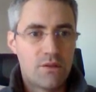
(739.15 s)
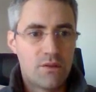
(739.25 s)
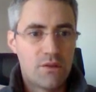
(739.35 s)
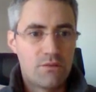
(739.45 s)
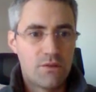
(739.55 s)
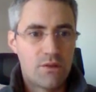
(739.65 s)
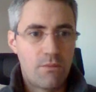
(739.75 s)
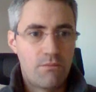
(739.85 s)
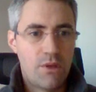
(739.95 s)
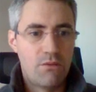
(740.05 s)
So this one's
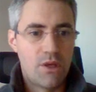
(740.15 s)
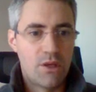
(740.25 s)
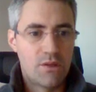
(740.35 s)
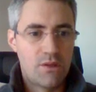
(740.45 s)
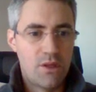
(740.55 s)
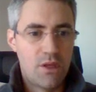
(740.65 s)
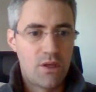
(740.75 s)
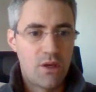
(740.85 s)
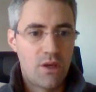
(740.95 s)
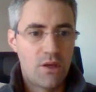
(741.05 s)
named
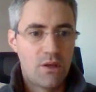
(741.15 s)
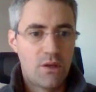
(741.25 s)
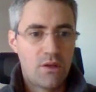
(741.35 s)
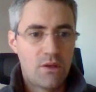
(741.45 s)
pweekSDK.